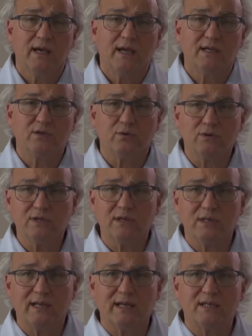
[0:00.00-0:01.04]
it's also
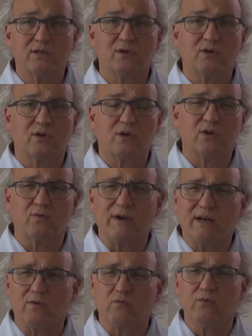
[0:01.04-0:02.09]
let us
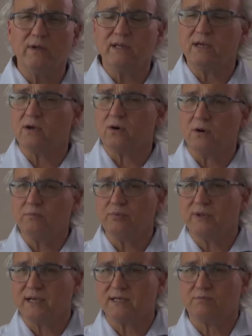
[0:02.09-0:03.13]
correct really
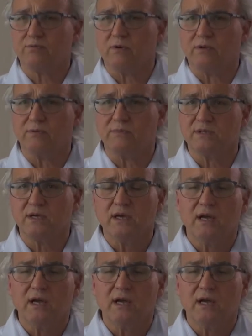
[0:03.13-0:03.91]
complex problems.